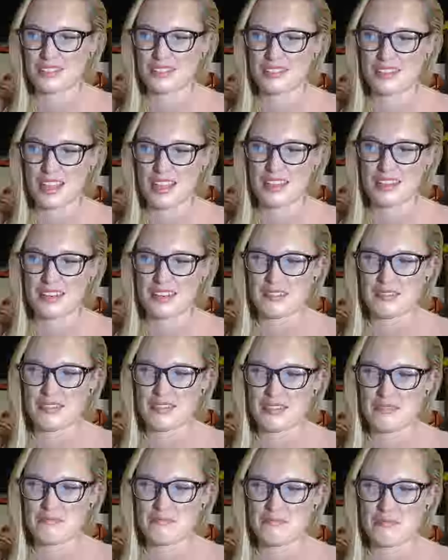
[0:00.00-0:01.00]
a
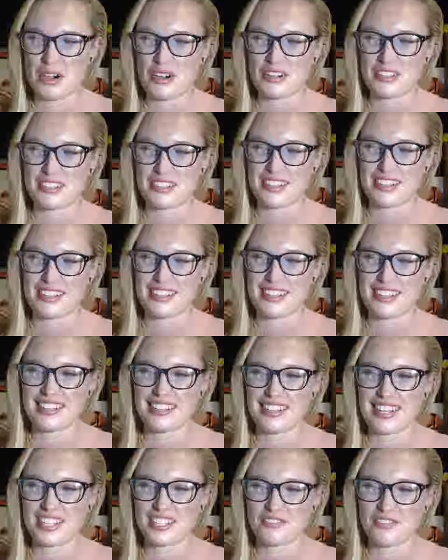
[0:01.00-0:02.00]
sane
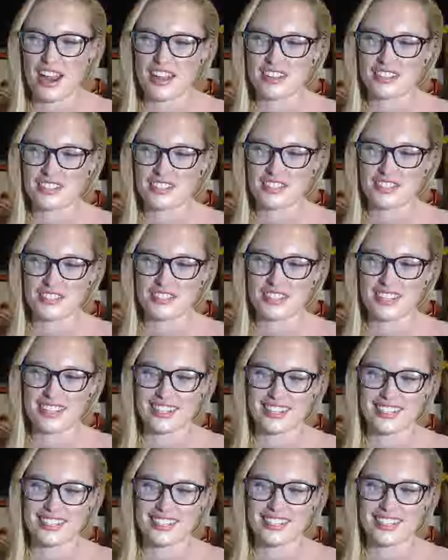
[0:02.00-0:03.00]
person that's rational
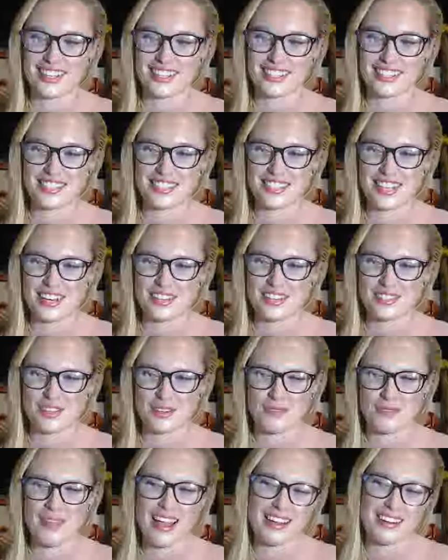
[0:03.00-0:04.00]
and doesn't change
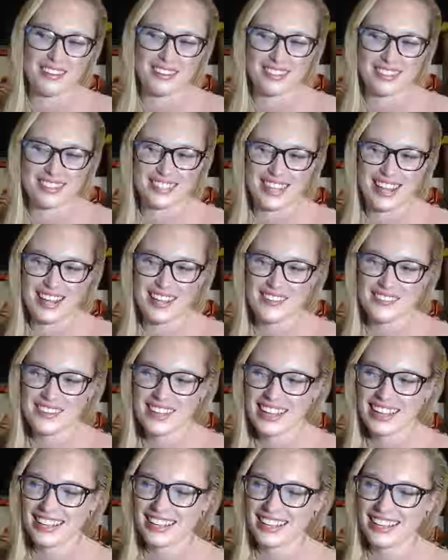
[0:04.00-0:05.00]
their mind all the time.